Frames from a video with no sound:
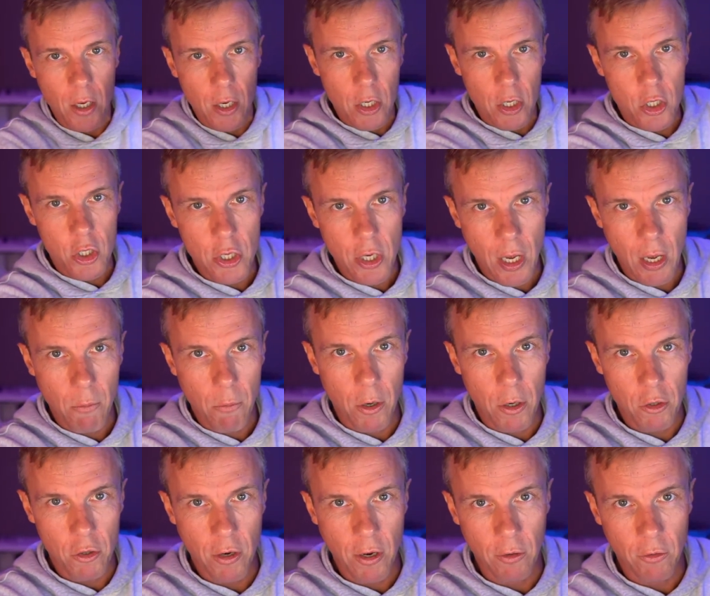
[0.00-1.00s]

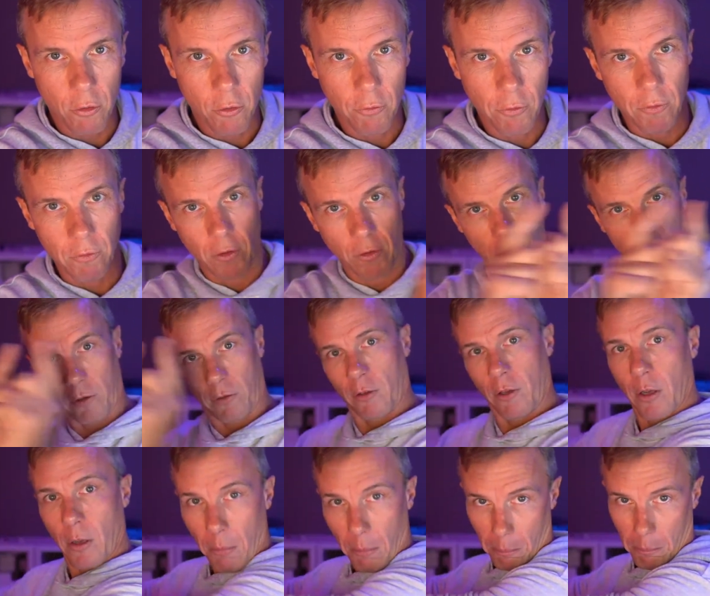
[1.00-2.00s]
SHA-1, SHA-256,
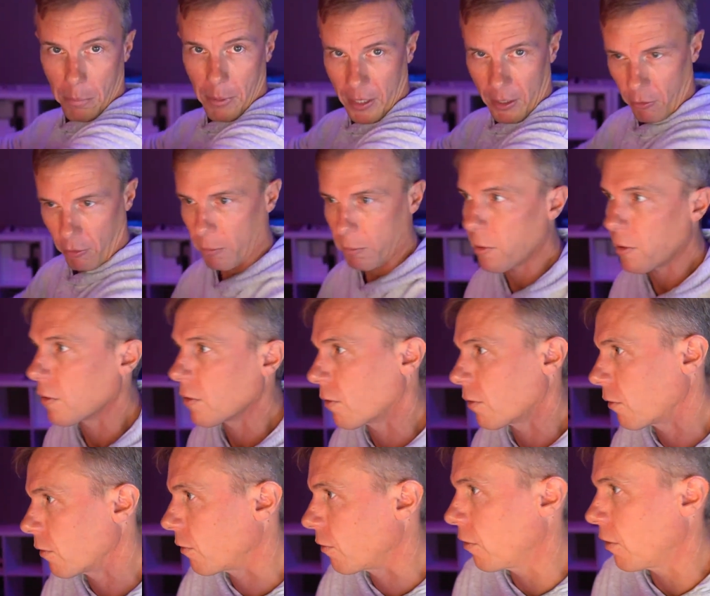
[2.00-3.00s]
bcrypt.
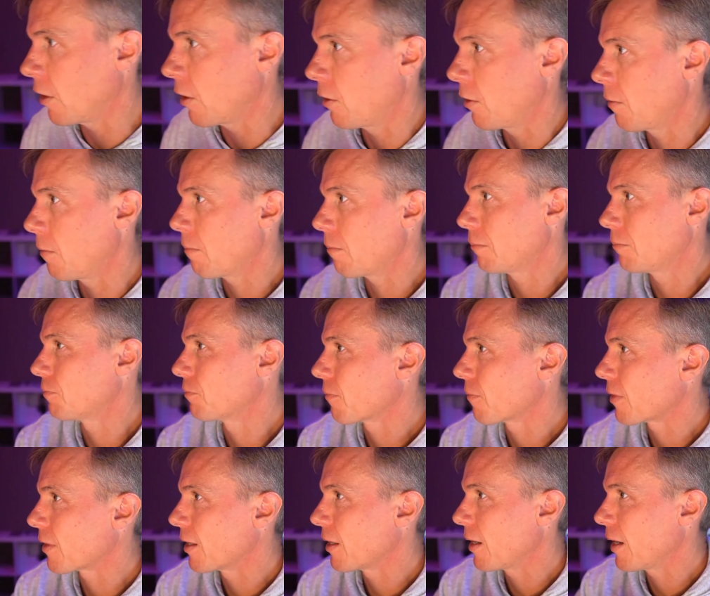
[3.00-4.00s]
So
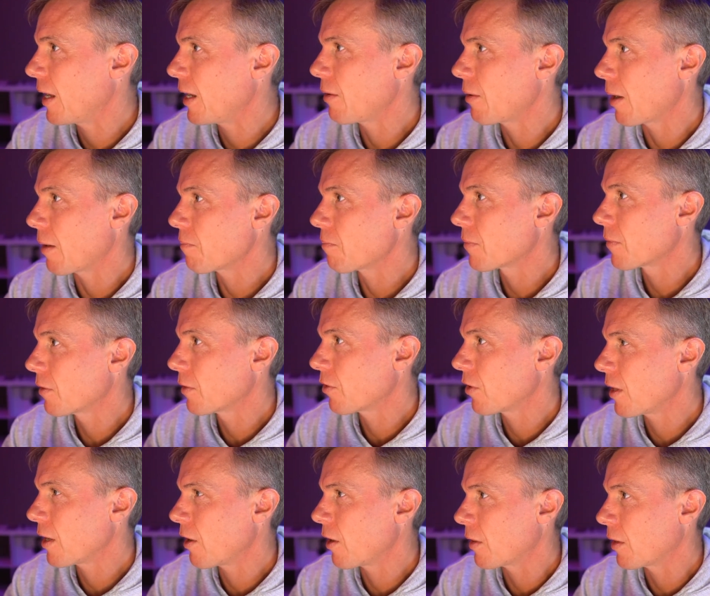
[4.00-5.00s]
anyway, so
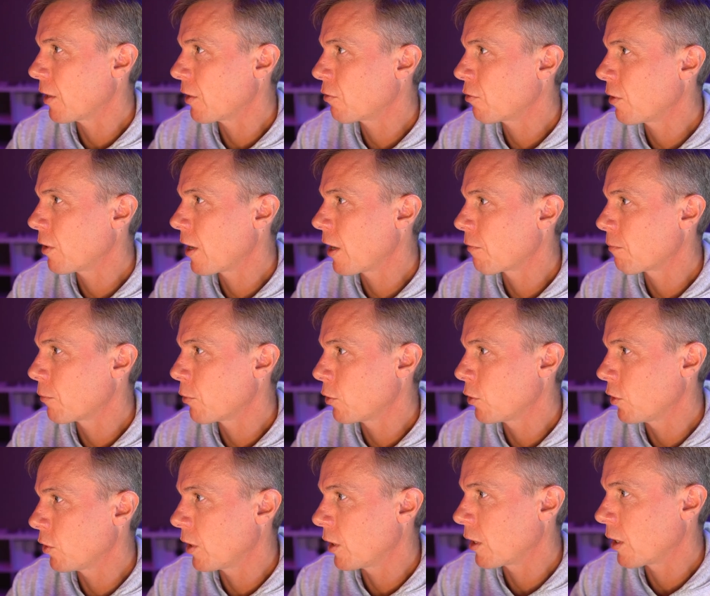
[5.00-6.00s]
they're out there, 2.5 million
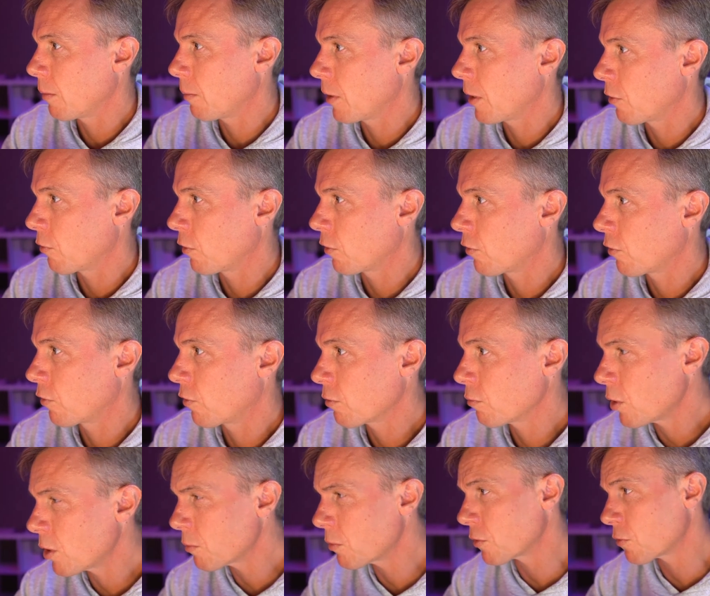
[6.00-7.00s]
unique email addresses. The
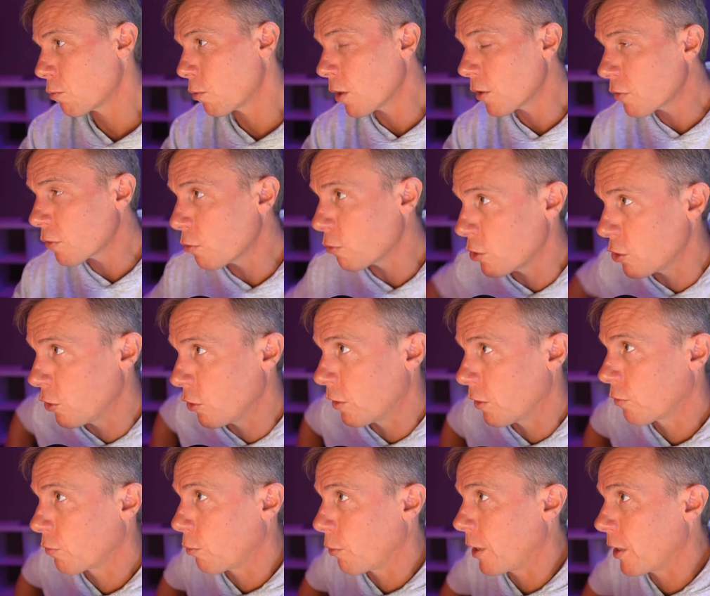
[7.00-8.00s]
one which was all new
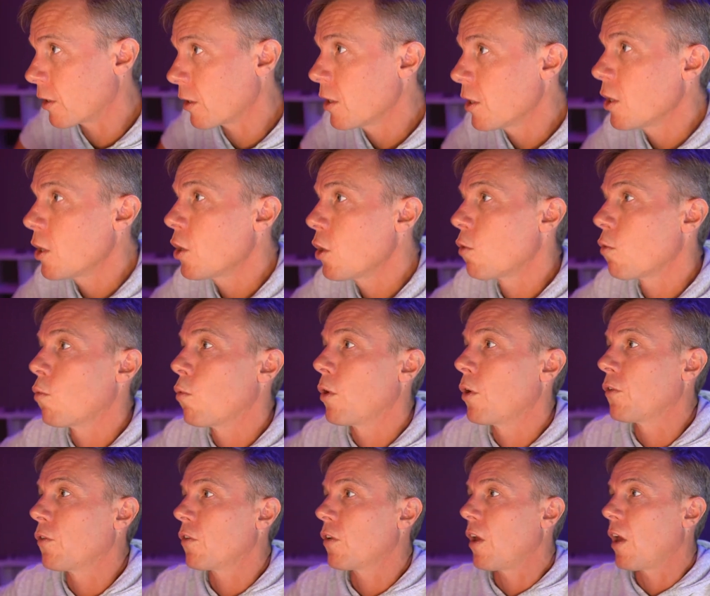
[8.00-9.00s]
this week
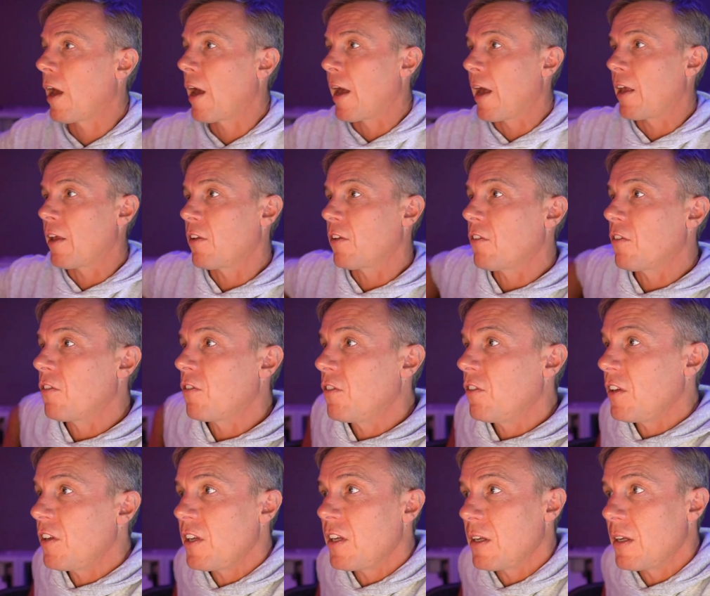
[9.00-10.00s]
was
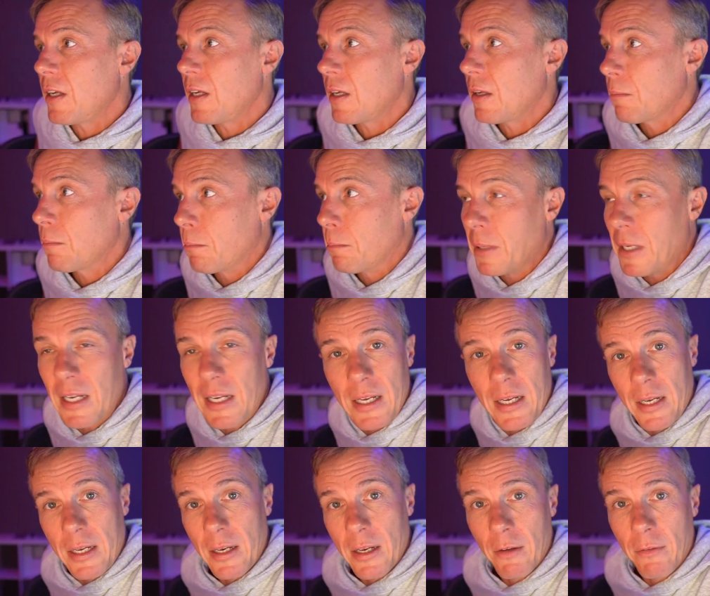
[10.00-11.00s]

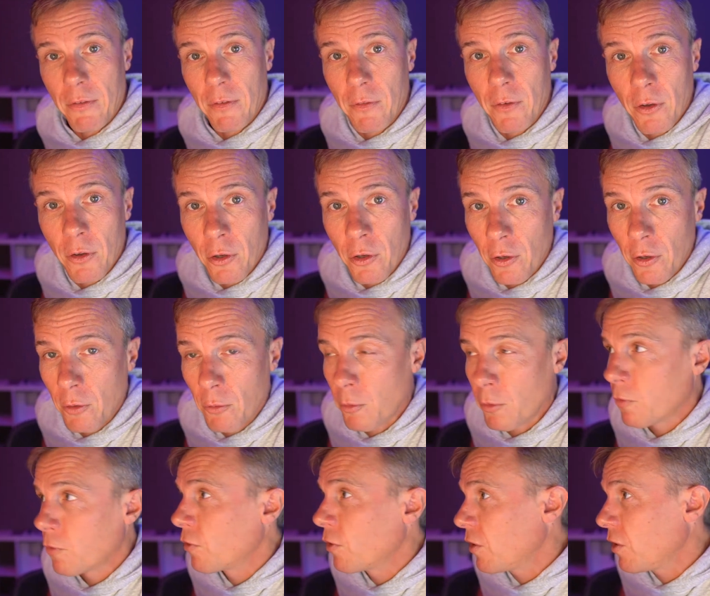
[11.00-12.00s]
CityB. Now, if you've not heard of
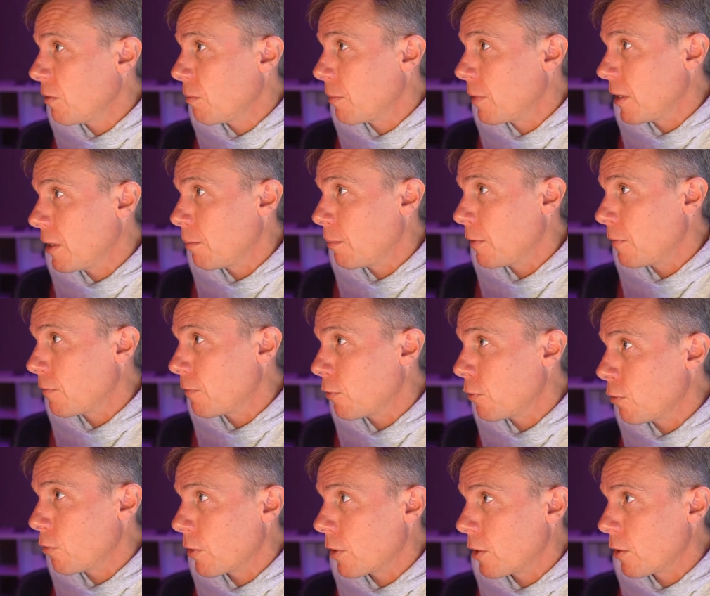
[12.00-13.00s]
CityB
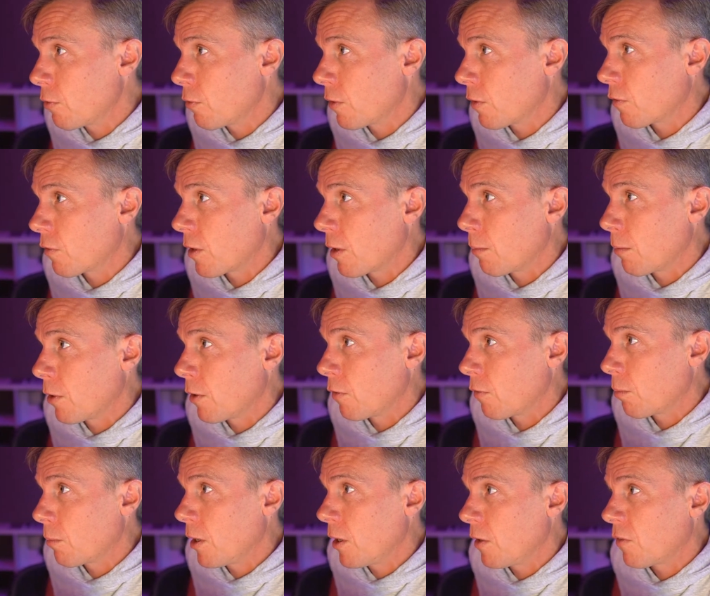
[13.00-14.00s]
before, then you're in the same boat as me.